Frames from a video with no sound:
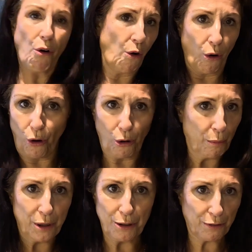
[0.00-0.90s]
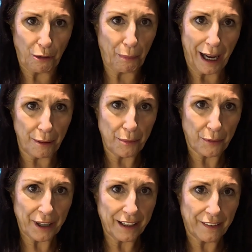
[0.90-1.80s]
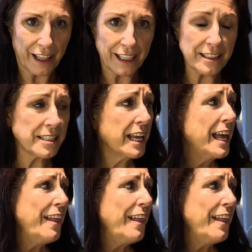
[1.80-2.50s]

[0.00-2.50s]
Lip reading: all beautiful pampering things.